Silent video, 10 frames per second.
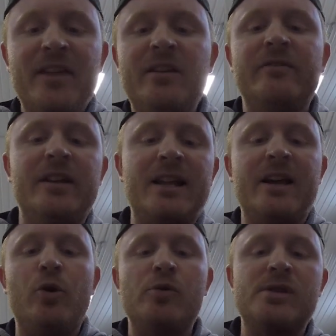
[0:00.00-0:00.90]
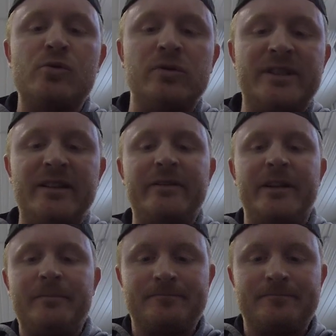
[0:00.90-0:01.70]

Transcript: think of it like old school TV.